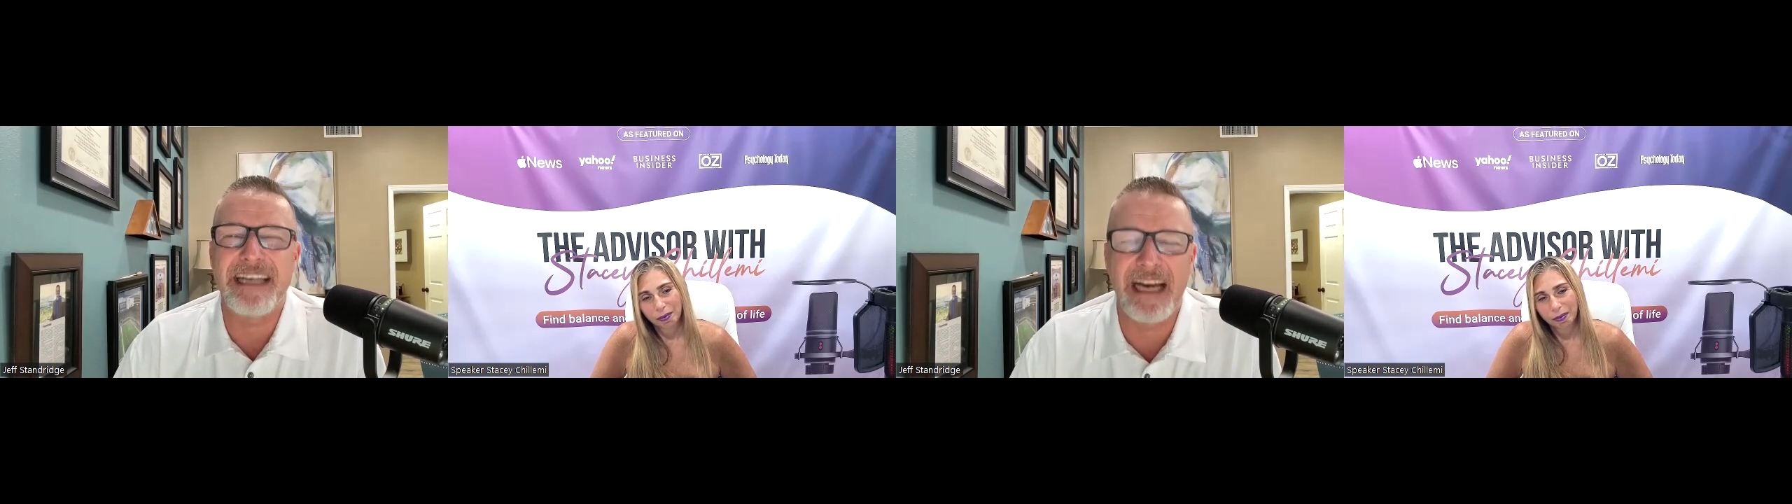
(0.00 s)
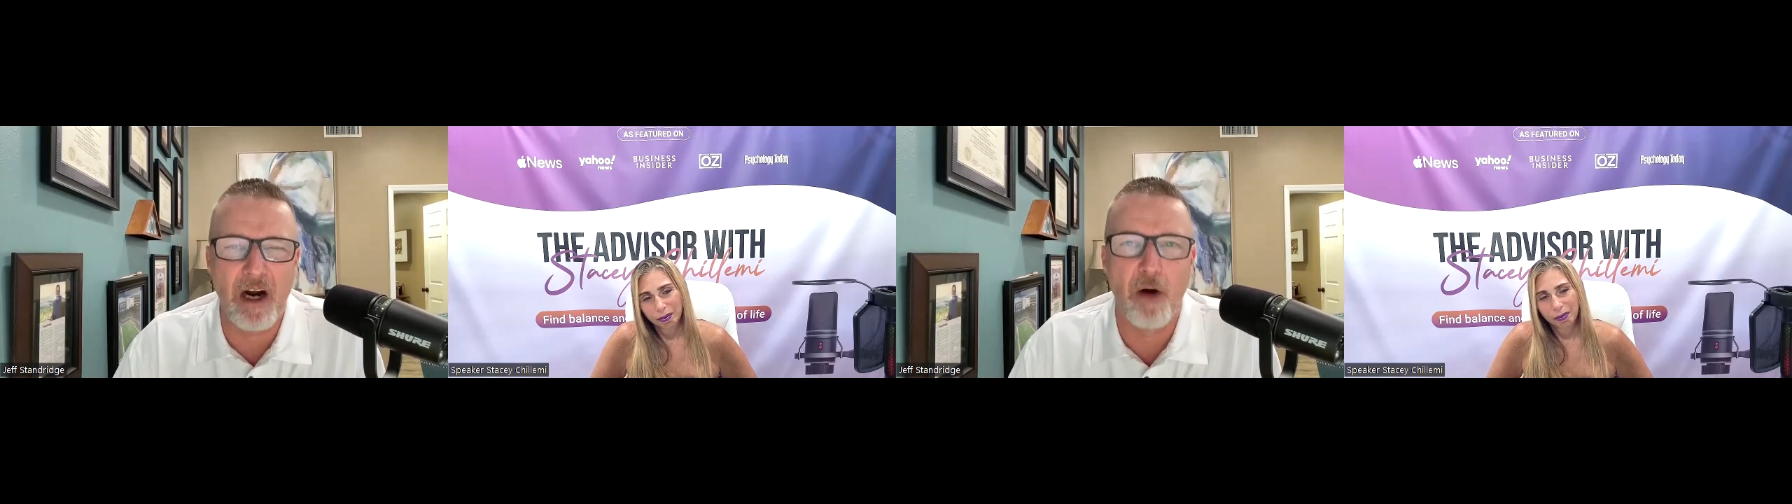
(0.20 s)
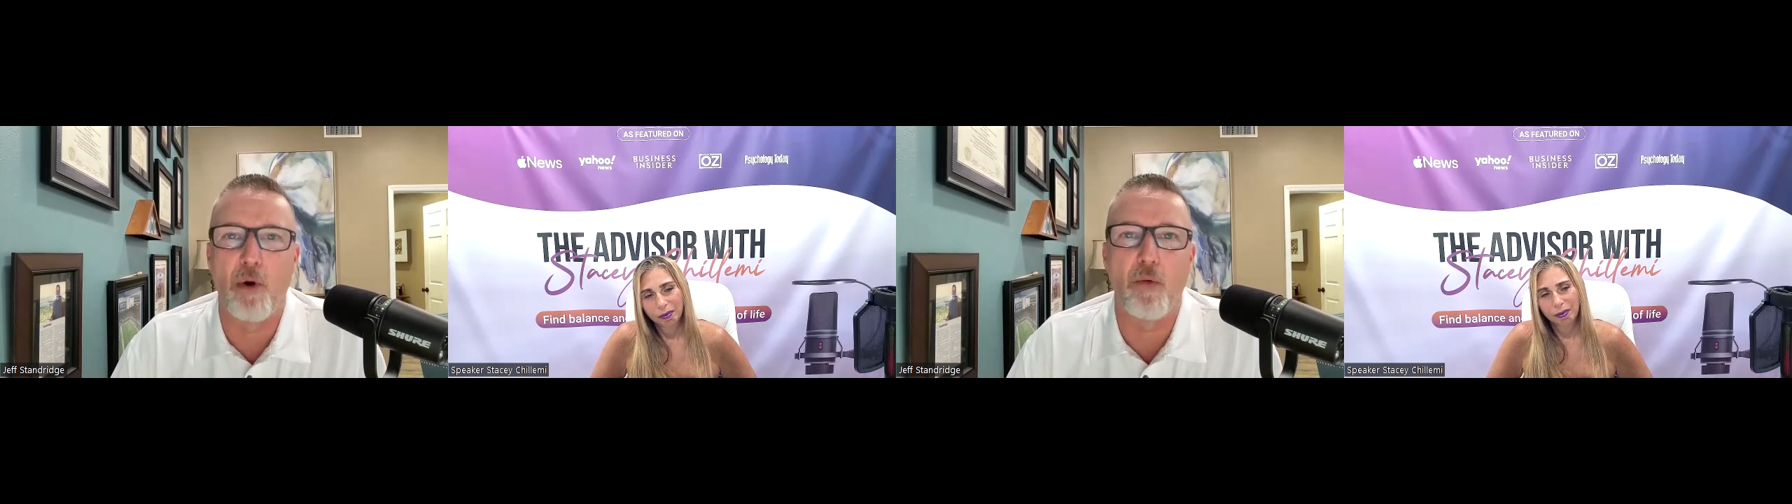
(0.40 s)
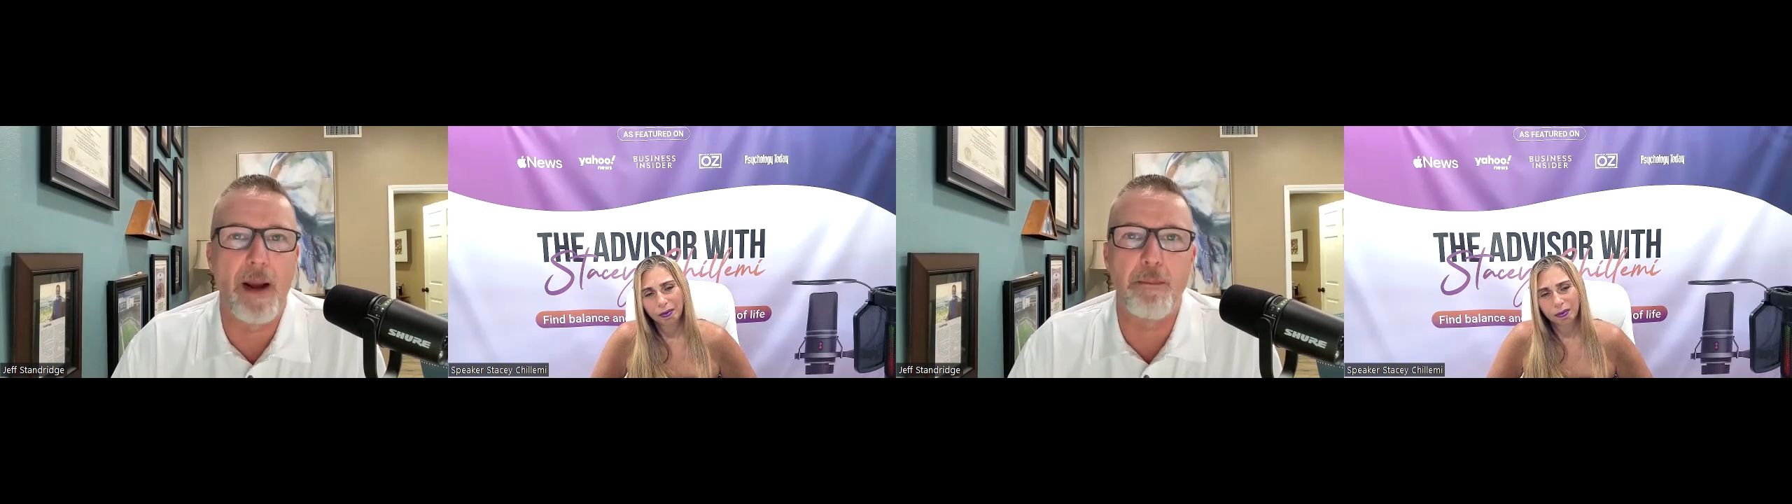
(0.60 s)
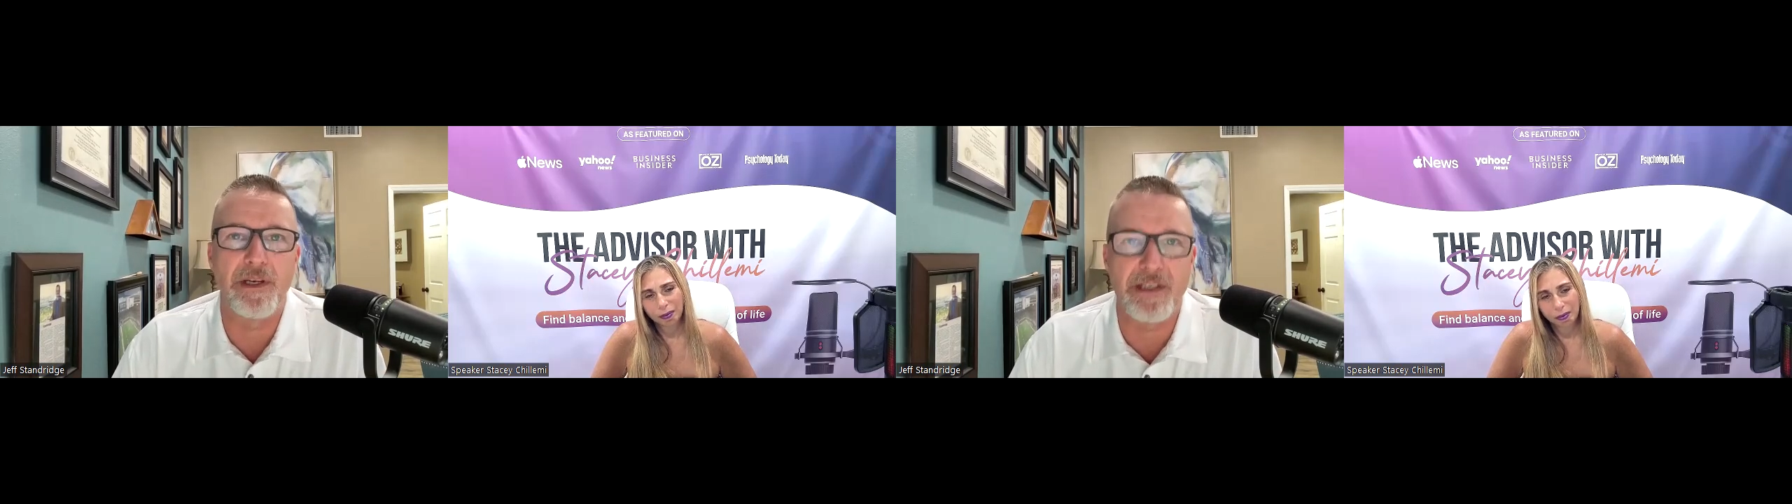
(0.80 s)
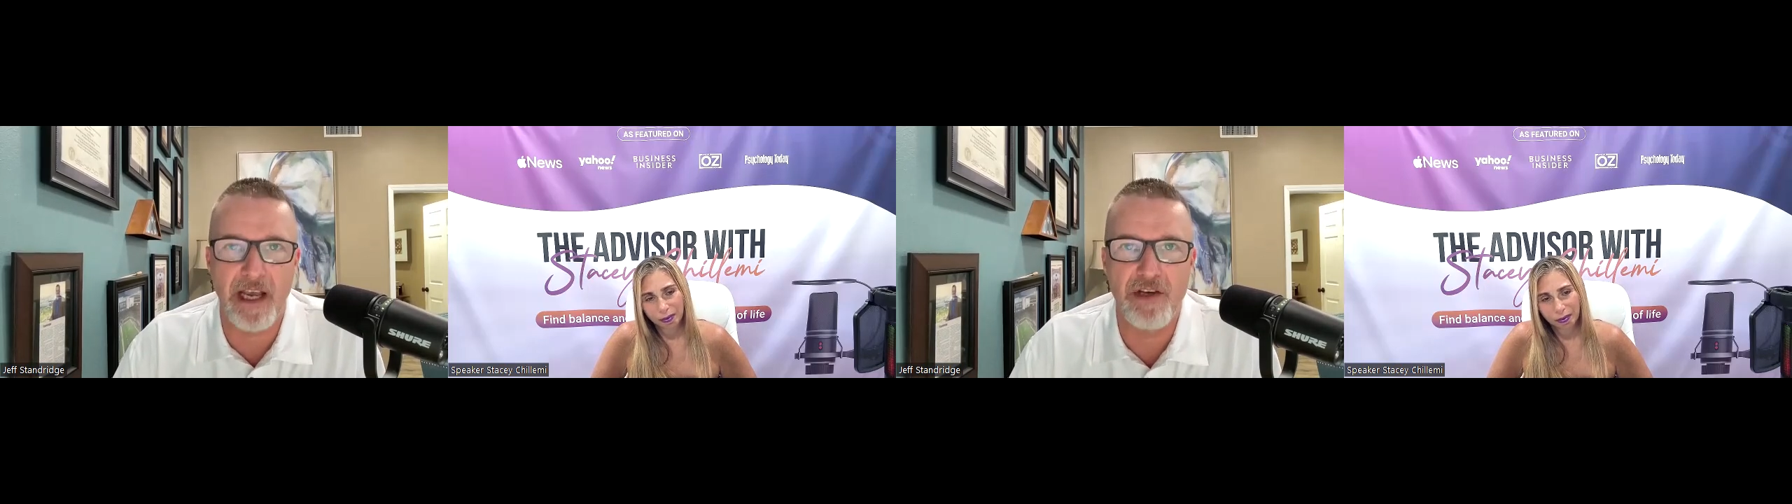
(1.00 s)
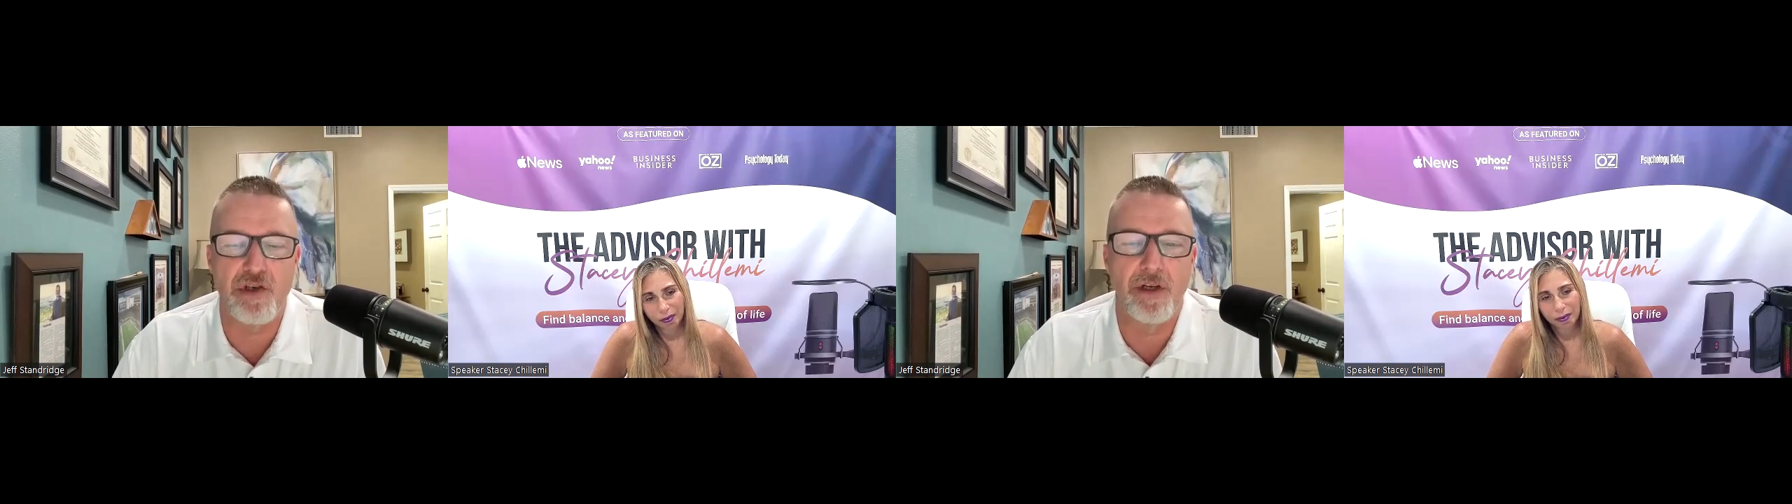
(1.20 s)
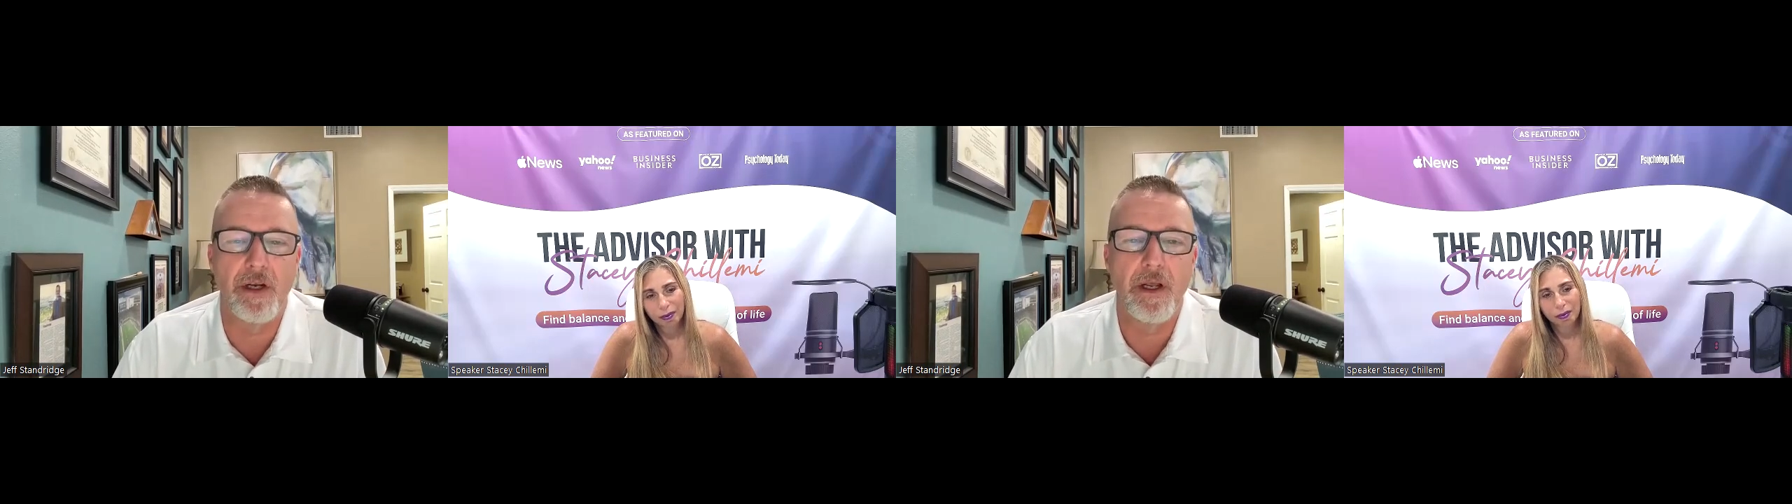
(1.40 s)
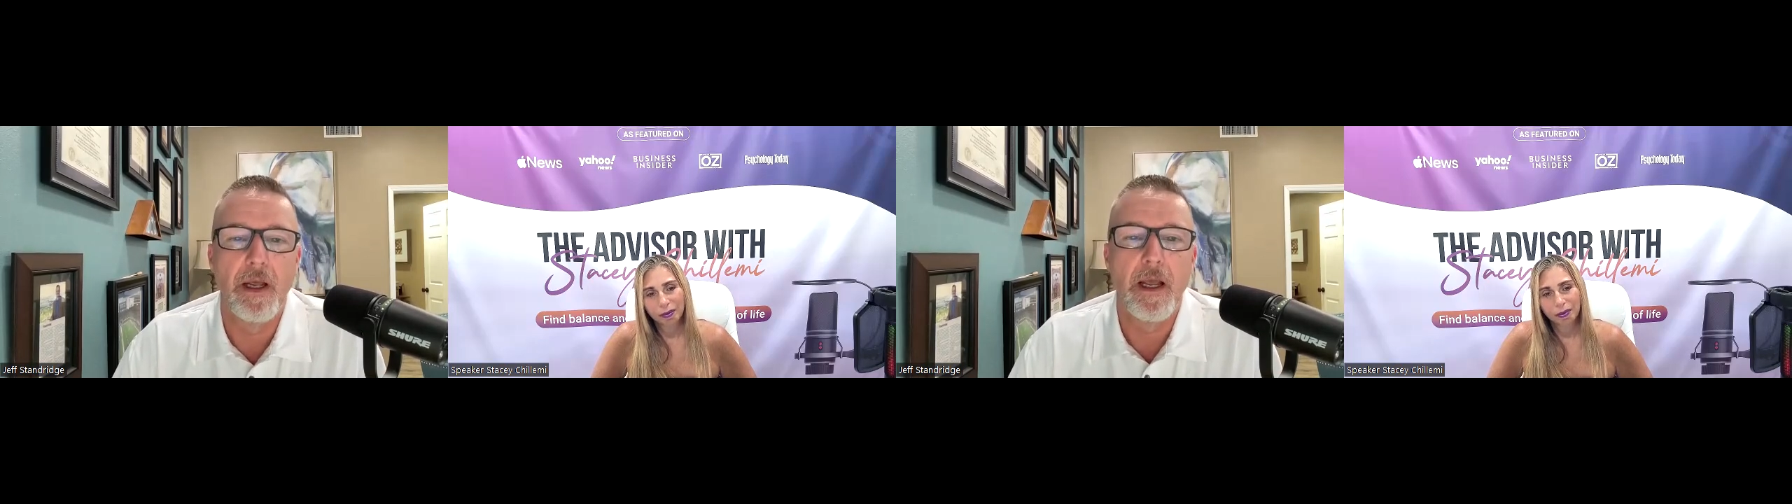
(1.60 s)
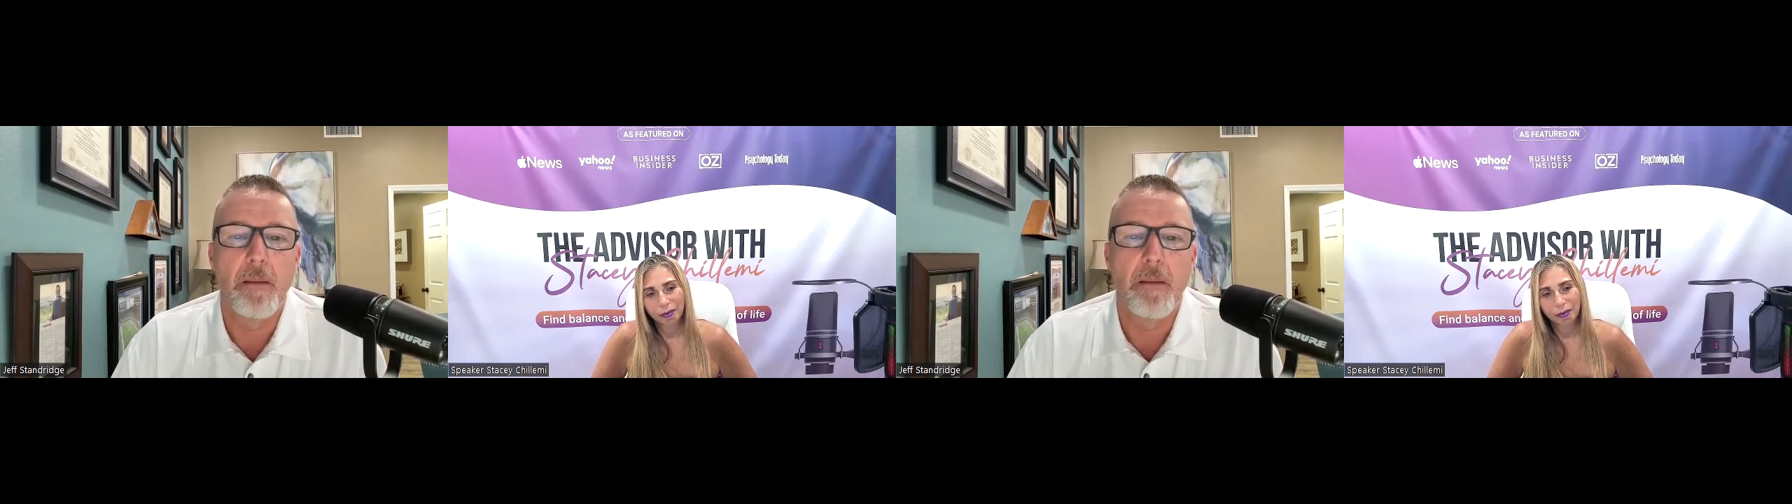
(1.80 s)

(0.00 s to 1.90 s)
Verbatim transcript: terrible reputation